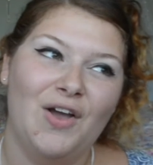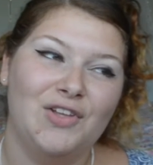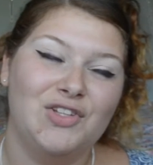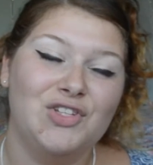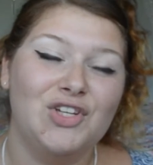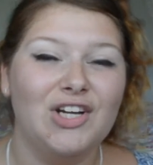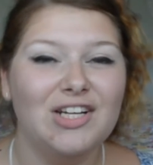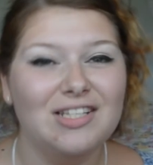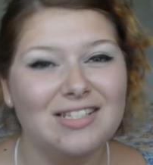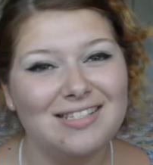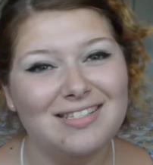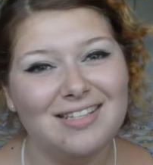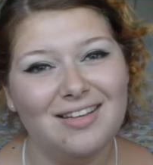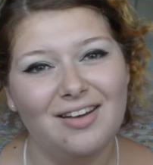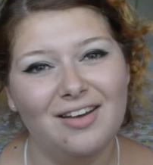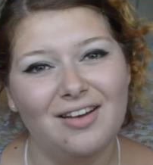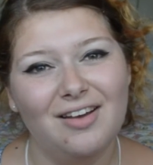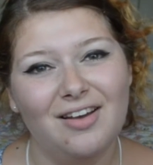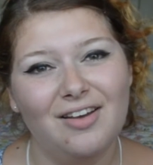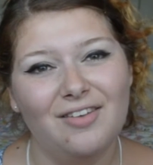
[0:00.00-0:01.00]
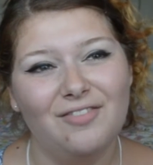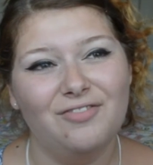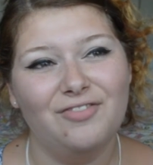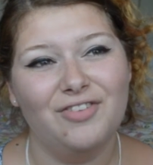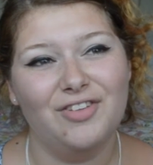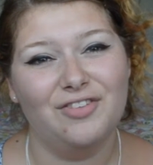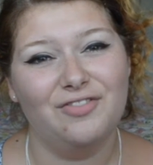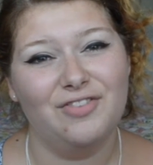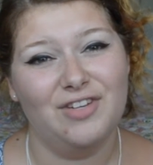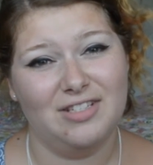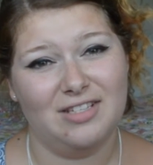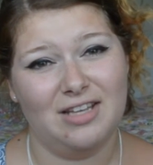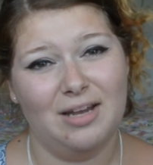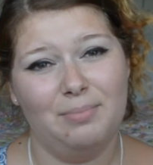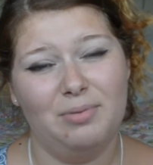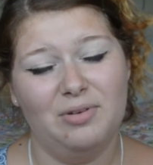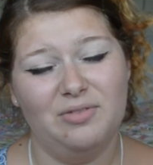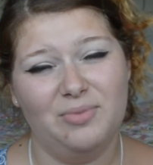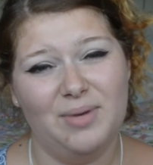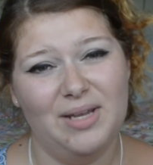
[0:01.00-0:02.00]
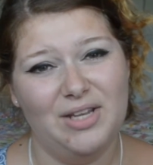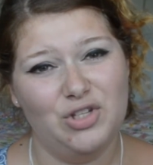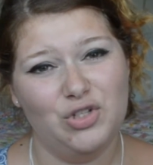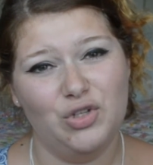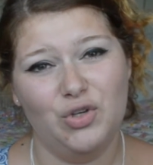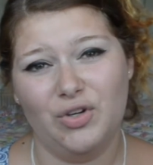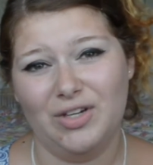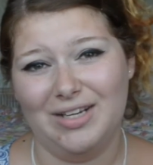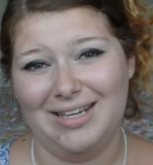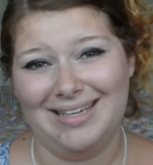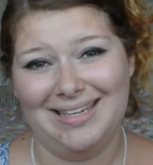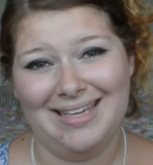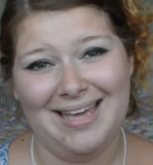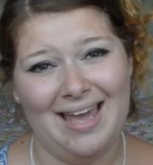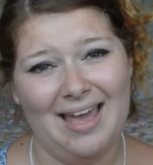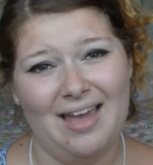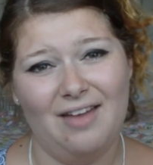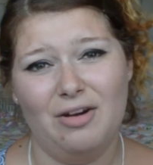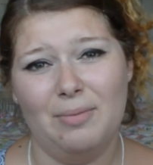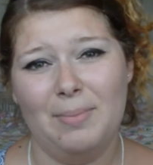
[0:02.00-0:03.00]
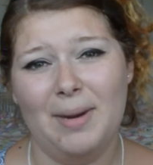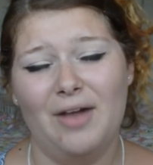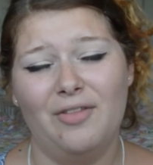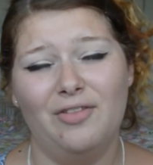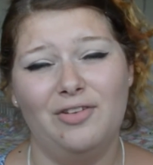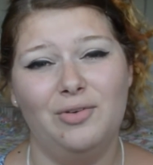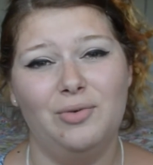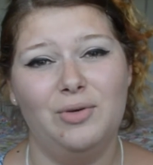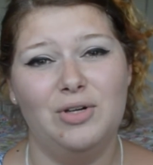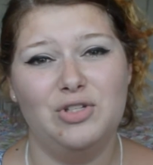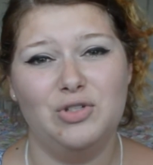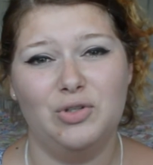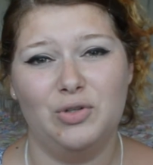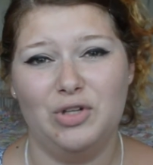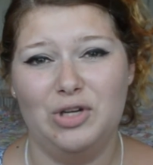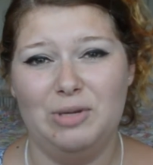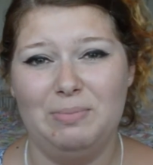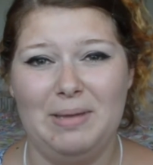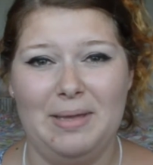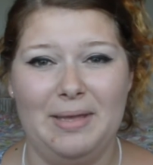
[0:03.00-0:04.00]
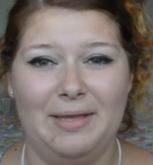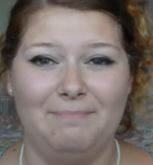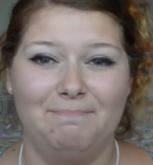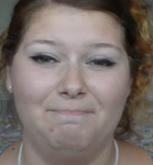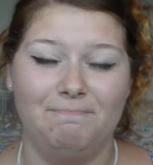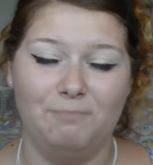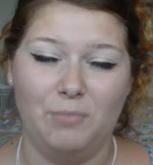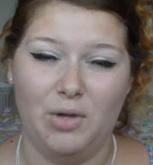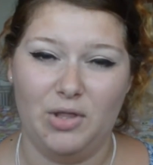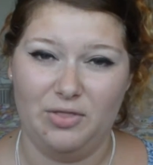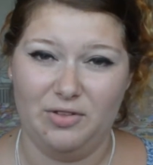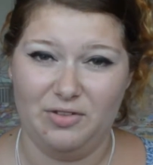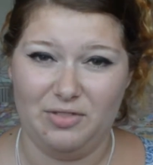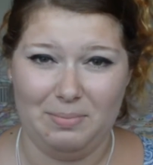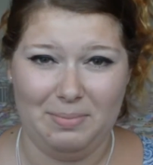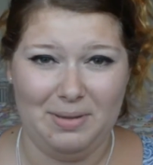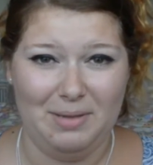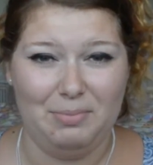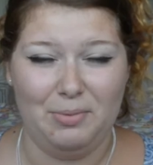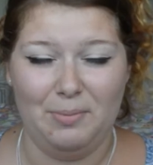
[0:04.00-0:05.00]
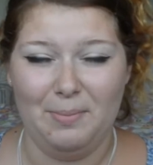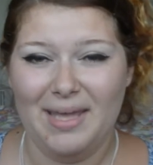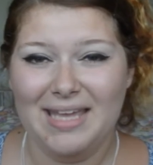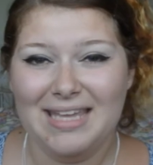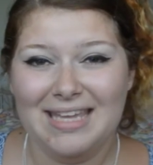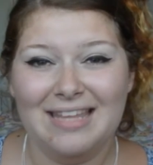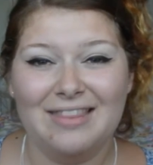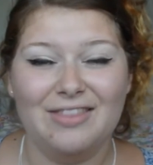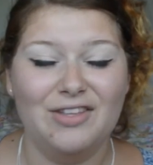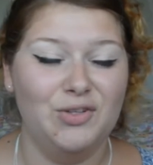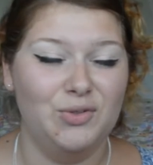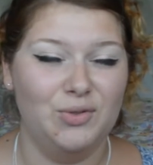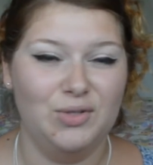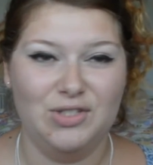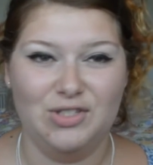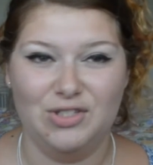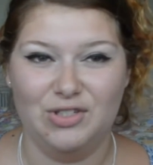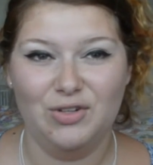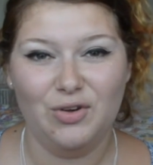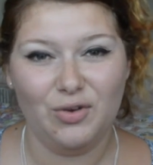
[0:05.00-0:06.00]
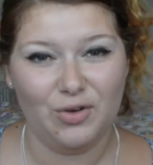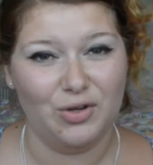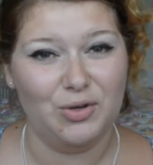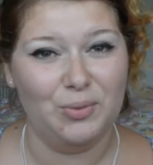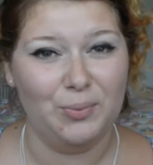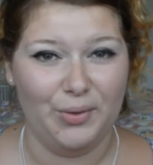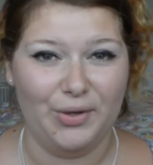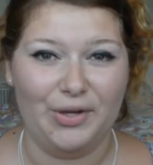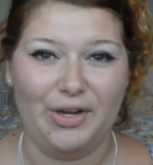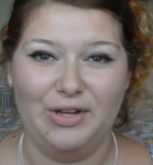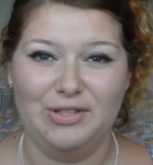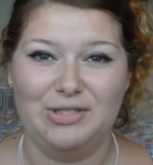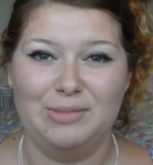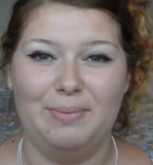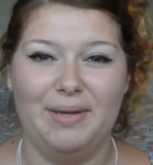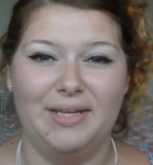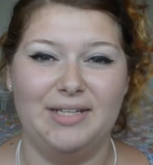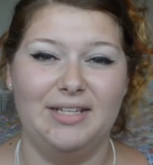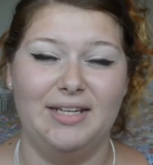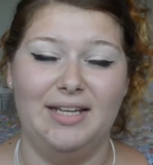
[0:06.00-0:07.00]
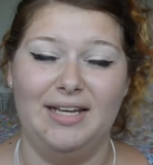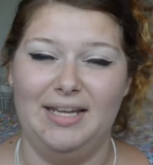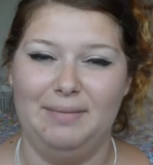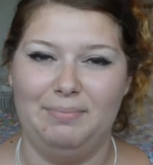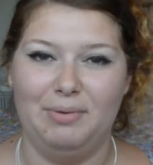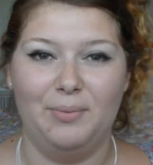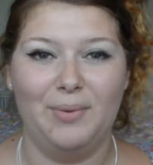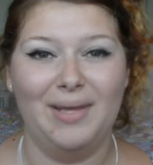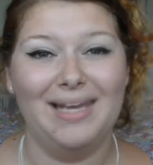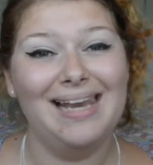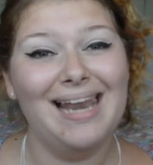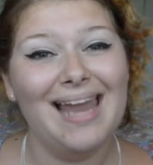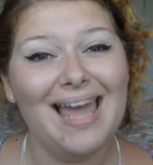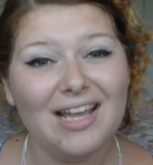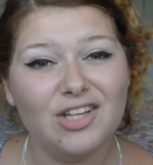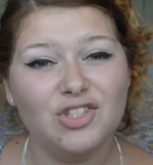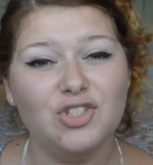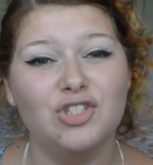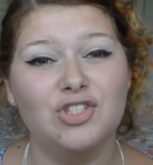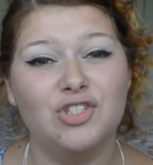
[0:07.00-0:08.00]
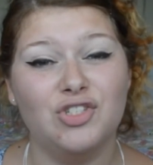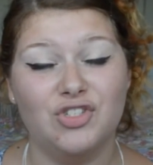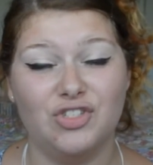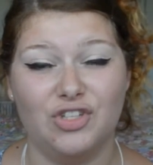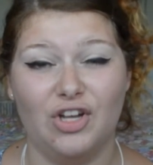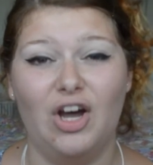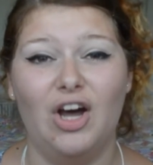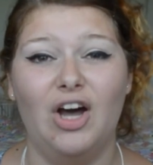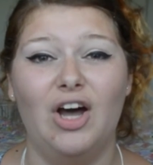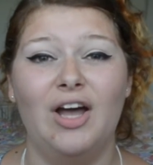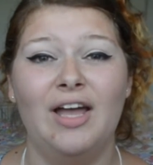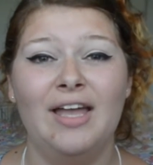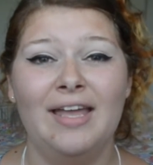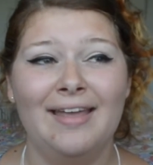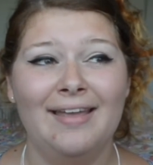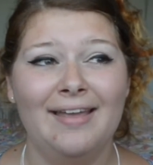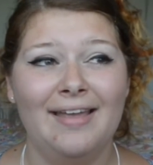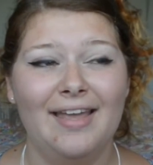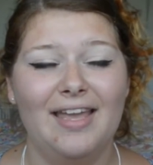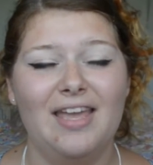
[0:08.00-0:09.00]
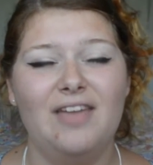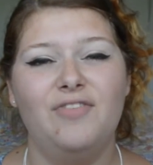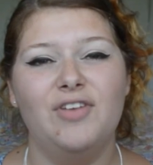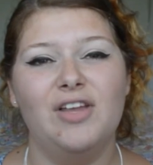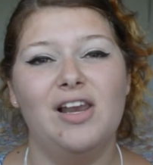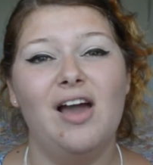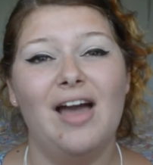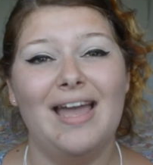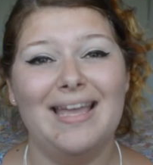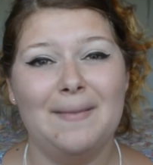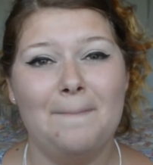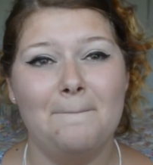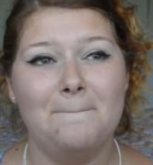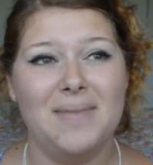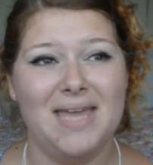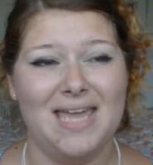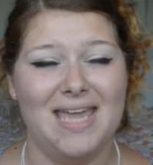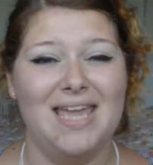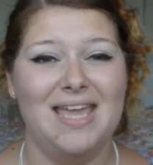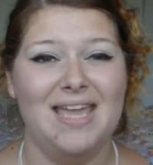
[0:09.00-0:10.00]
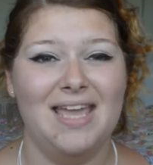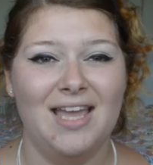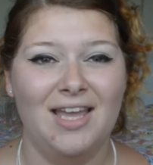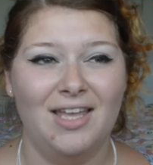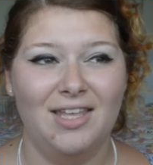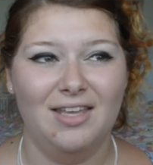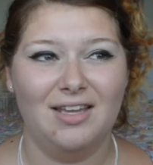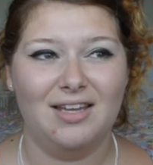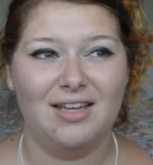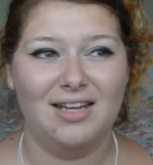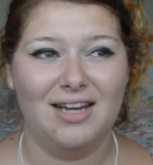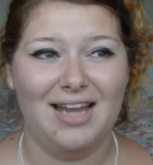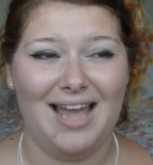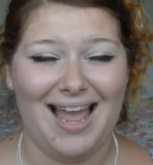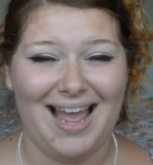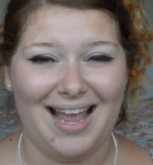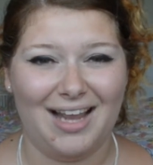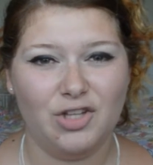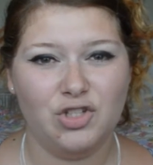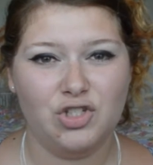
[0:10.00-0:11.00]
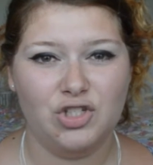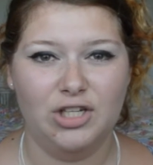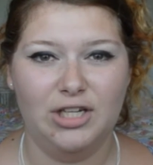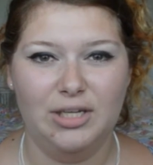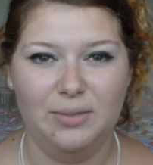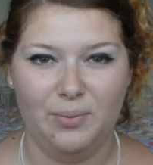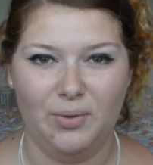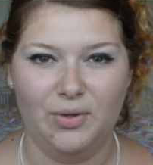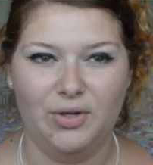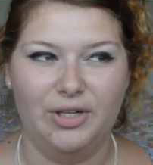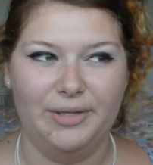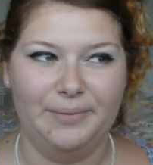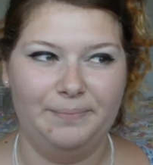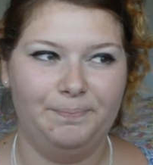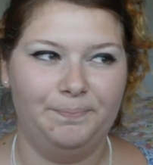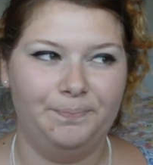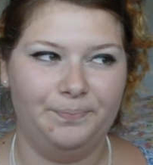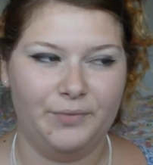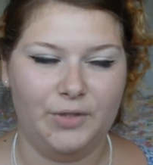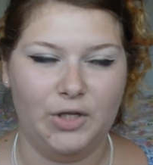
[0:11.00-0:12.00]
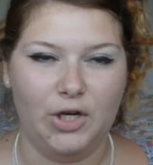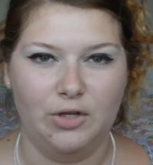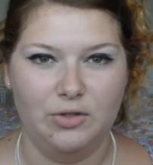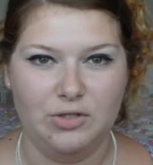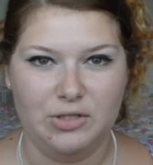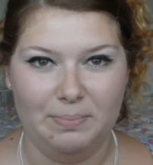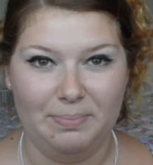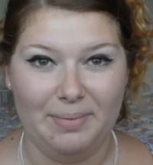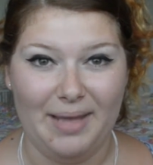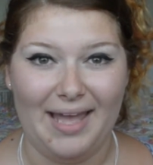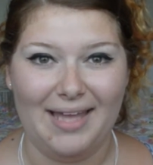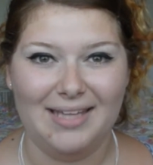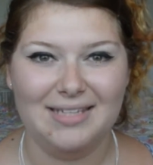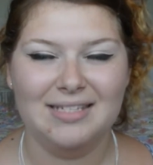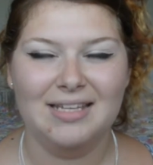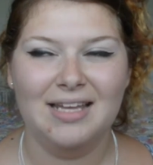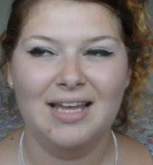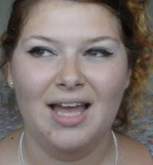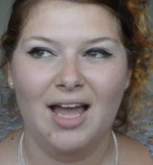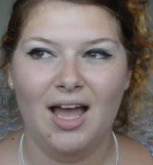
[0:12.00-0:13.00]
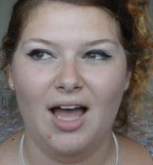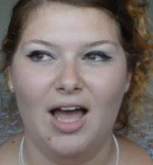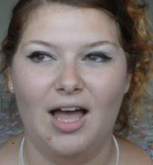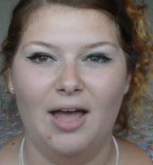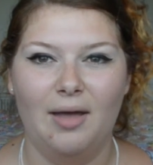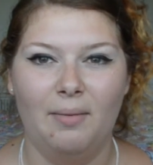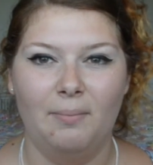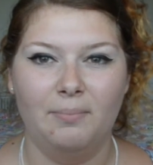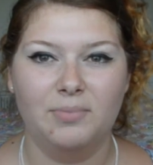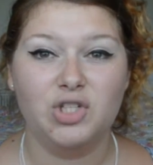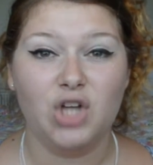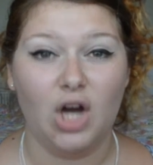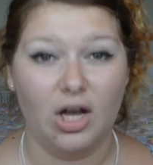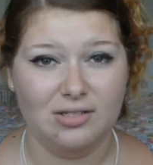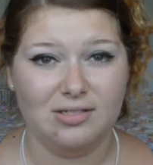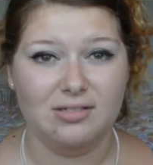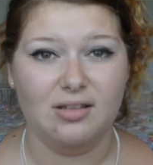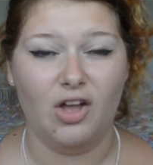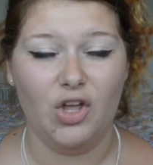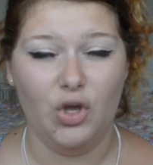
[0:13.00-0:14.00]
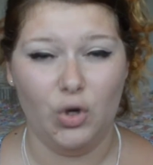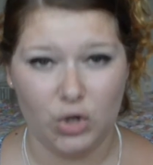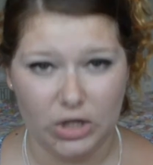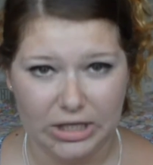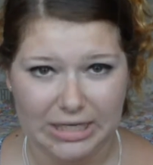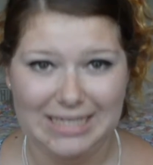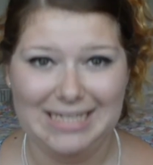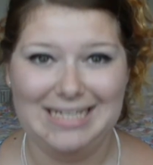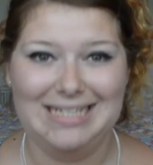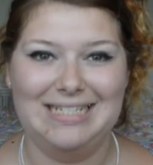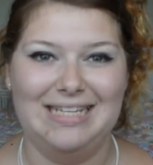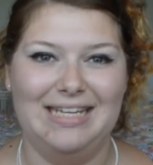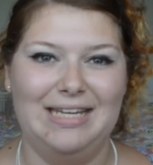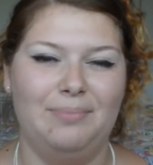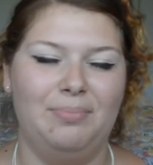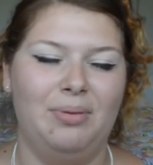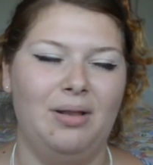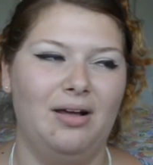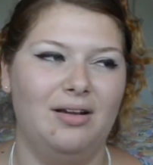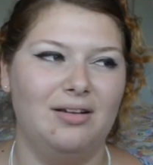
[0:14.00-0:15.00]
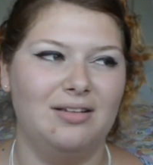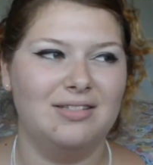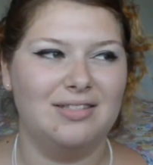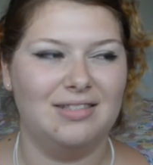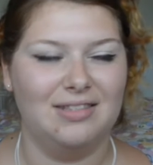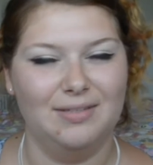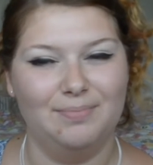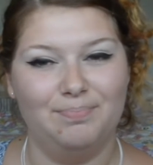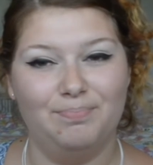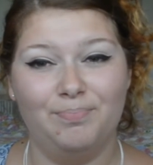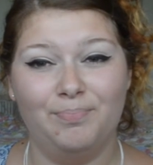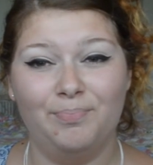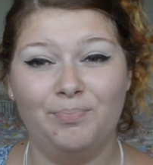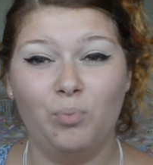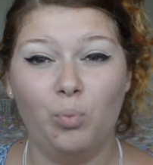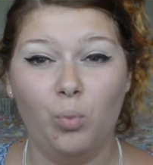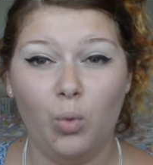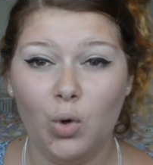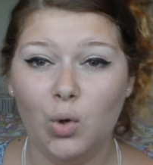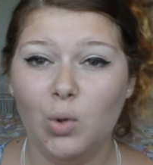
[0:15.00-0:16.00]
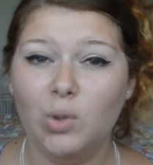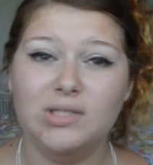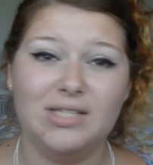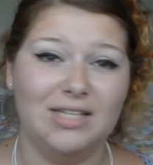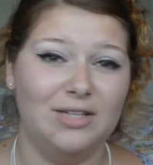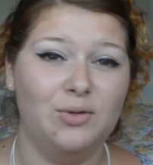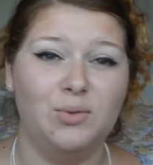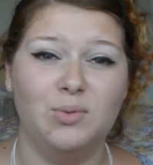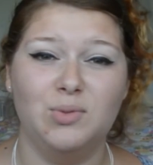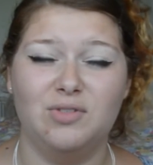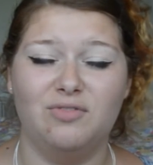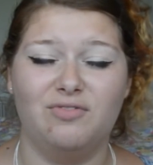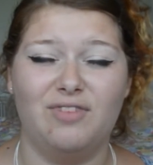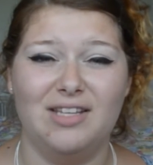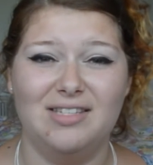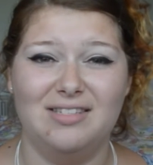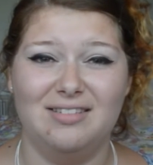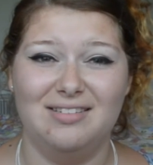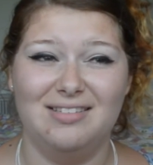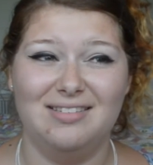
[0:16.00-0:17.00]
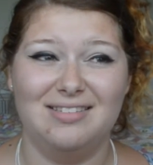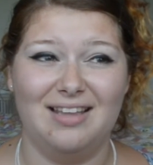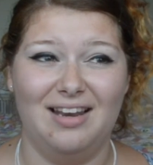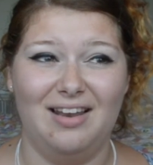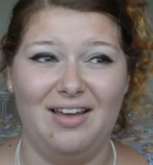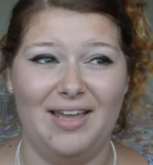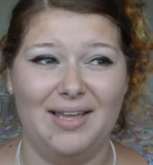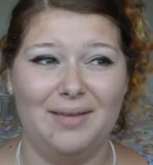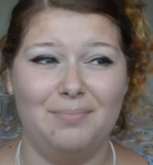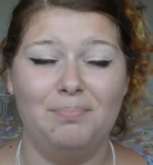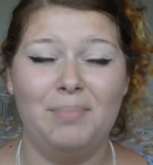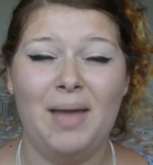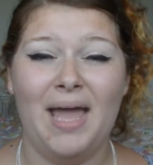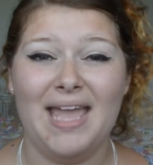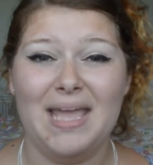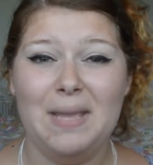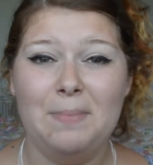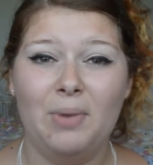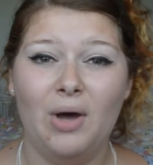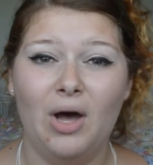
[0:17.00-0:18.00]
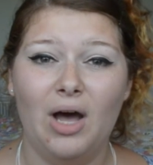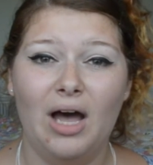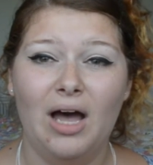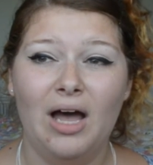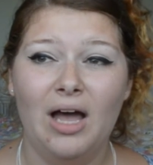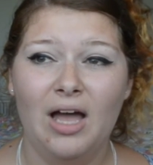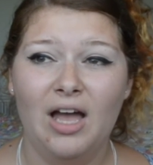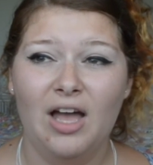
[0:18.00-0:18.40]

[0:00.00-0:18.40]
Chances are, for the first couple of weeks, you're not going to care about the noise. You're going to be one of the people making the noise. You're not going to want to go to bed early. But when lectures start, if you're like me, you're going to actually want to go to bed. Chances are you're going to need earplugs. The walls in halls of residence are like paper.